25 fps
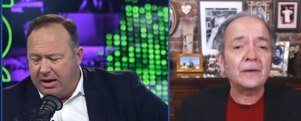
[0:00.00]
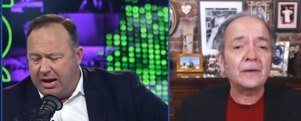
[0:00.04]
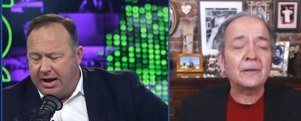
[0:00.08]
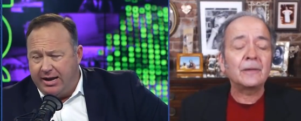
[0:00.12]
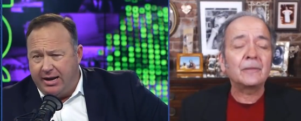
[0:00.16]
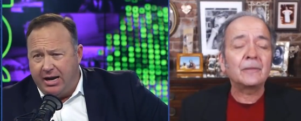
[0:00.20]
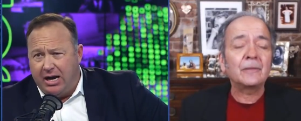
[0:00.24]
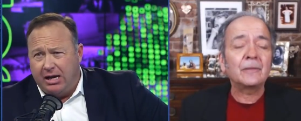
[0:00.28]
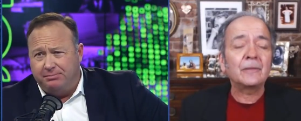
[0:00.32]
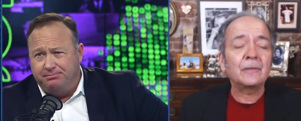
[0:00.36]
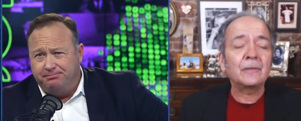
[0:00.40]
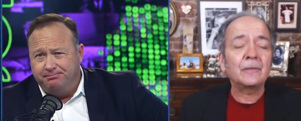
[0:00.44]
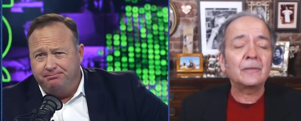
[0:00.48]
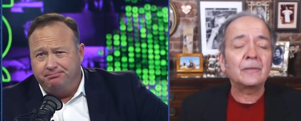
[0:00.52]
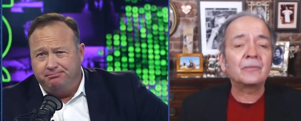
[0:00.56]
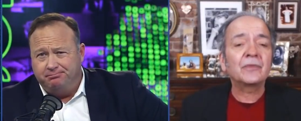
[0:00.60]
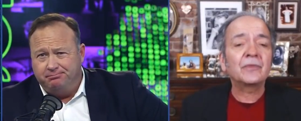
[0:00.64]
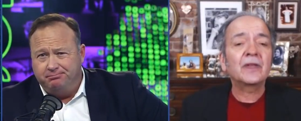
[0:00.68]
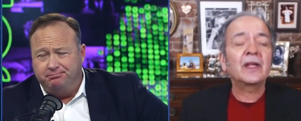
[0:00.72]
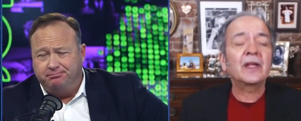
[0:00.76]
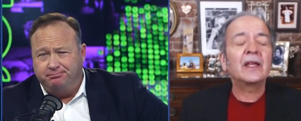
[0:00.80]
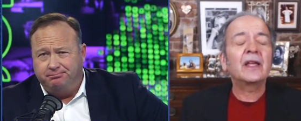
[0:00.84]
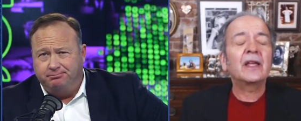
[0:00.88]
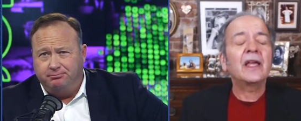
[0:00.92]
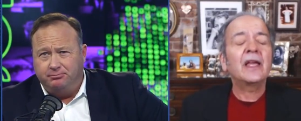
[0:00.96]
Speaker 1: buy it up.
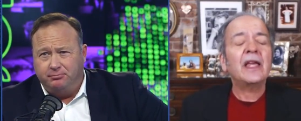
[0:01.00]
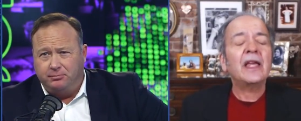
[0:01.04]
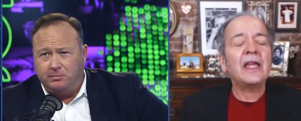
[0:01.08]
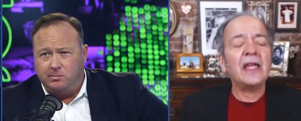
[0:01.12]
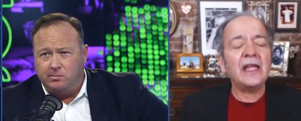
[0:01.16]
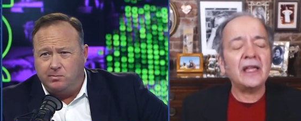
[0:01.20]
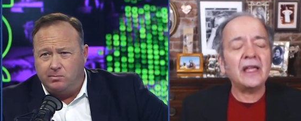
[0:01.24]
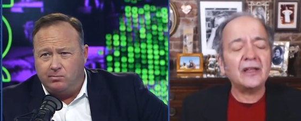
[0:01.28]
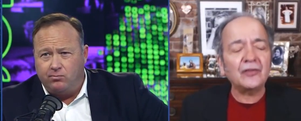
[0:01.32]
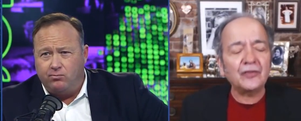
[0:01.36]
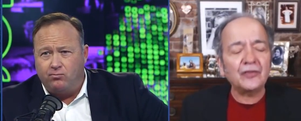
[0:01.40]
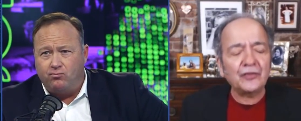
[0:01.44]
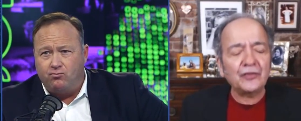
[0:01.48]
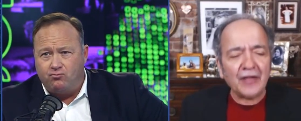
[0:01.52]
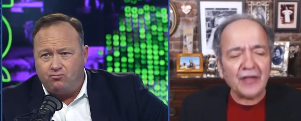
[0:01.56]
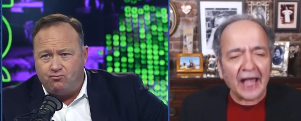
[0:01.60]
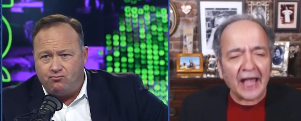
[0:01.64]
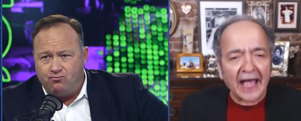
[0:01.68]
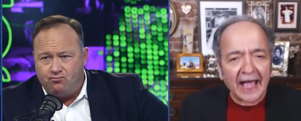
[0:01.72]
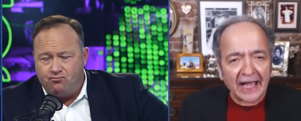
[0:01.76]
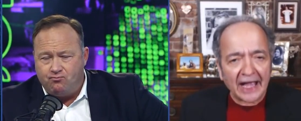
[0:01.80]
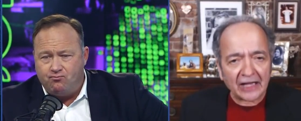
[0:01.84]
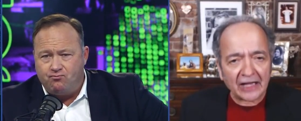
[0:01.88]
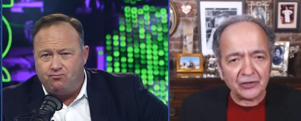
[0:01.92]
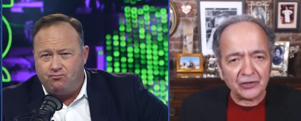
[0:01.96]

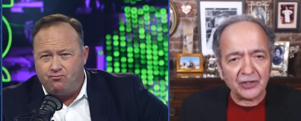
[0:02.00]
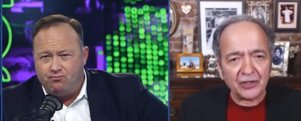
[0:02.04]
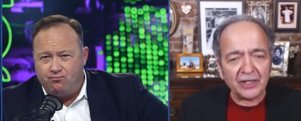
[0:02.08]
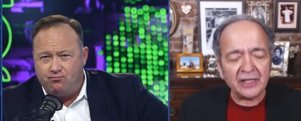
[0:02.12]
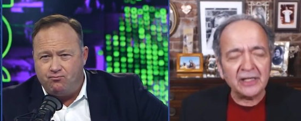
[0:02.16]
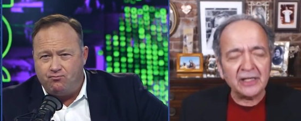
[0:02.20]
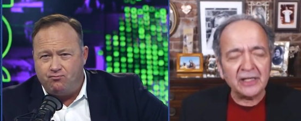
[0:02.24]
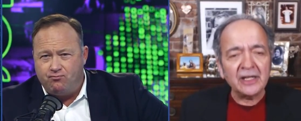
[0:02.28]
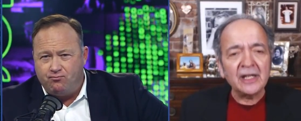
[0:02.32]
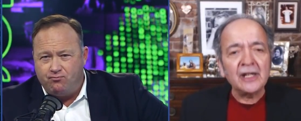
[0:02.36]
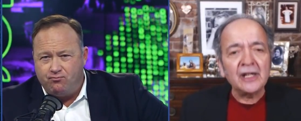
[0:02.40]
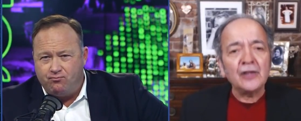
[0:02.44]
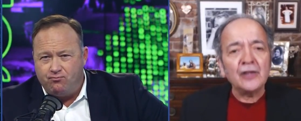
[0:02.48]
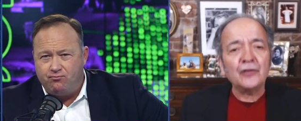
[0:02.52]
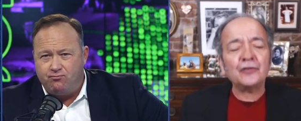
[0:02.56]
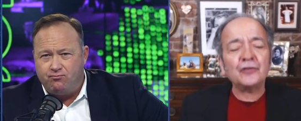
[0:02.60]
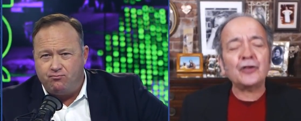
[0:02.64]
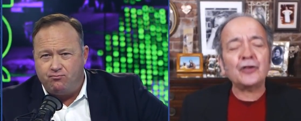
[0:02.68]
Speaker 2: Exactly.